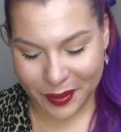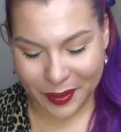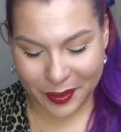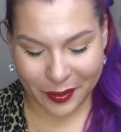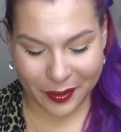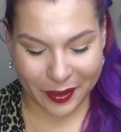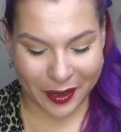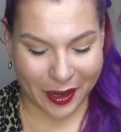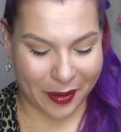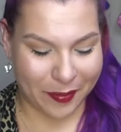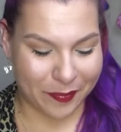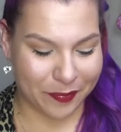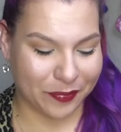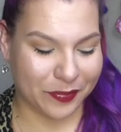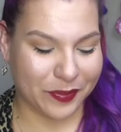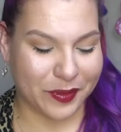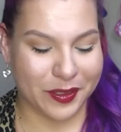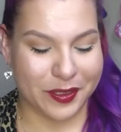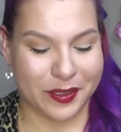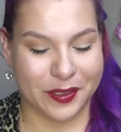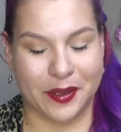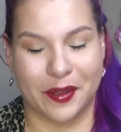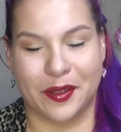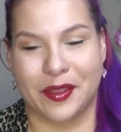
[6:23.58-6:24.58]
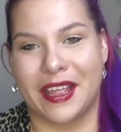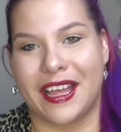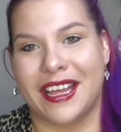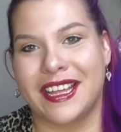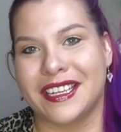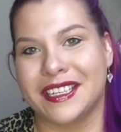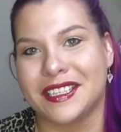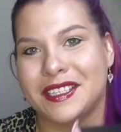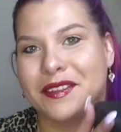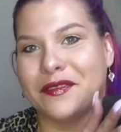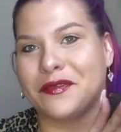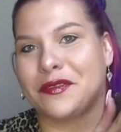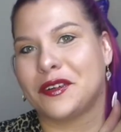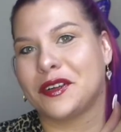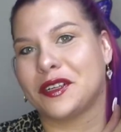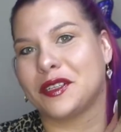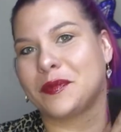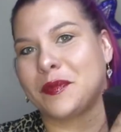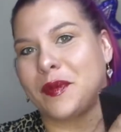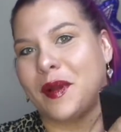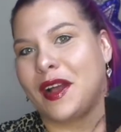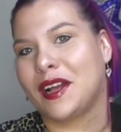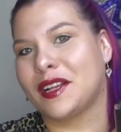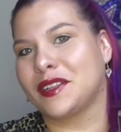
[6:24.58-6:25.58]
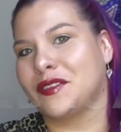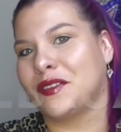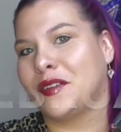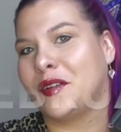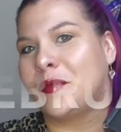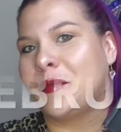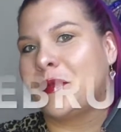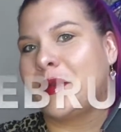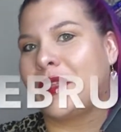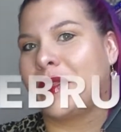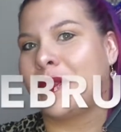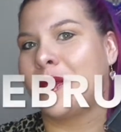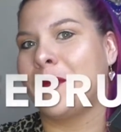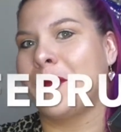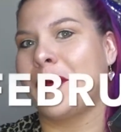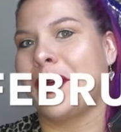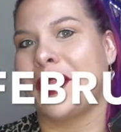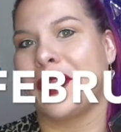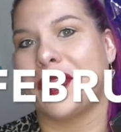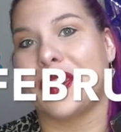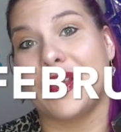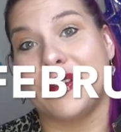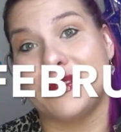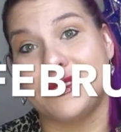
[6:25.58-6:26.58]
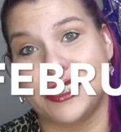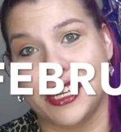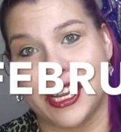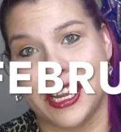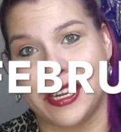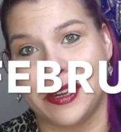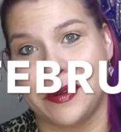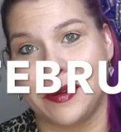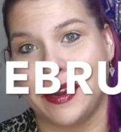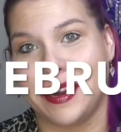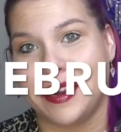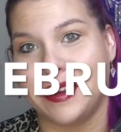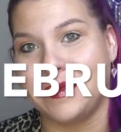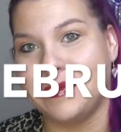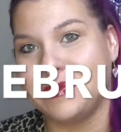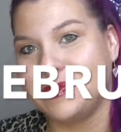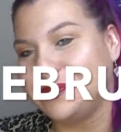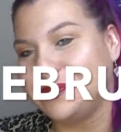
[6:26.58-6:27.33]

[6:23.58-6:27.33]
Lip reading: Okay, so that is the first box from the month of January.